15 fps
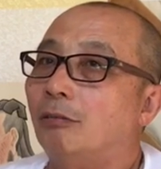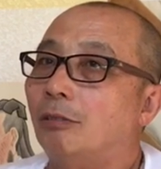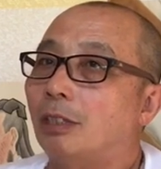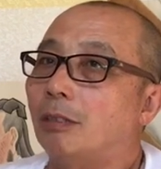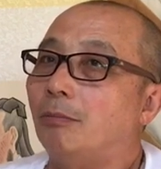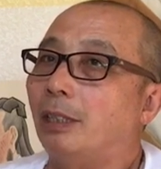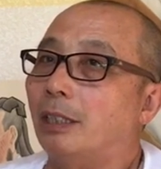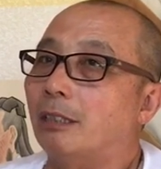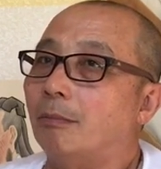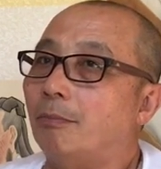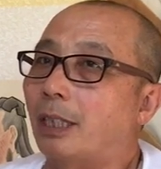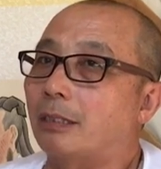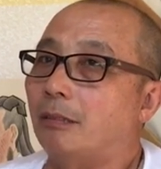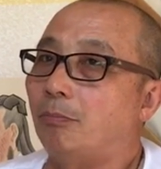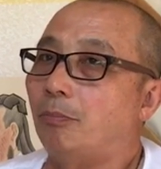which means it
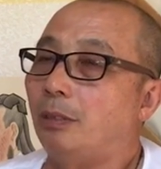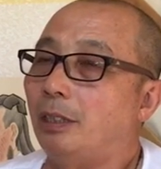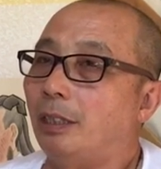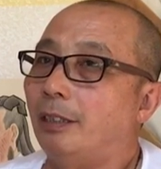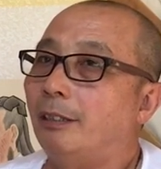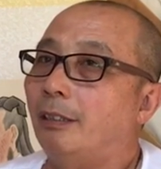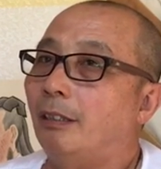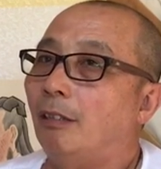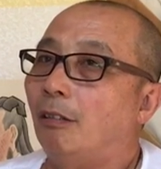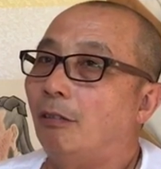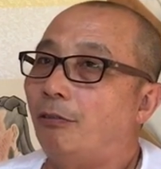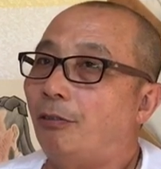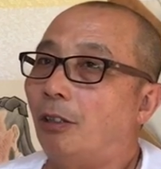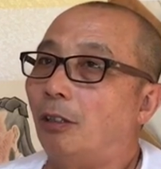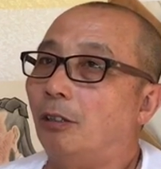must be
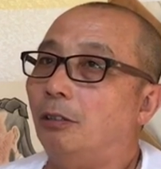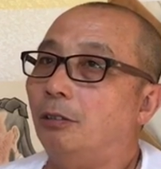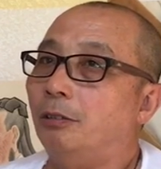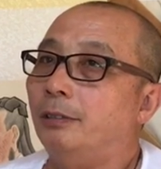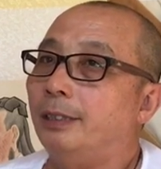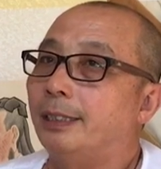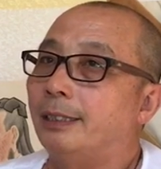follow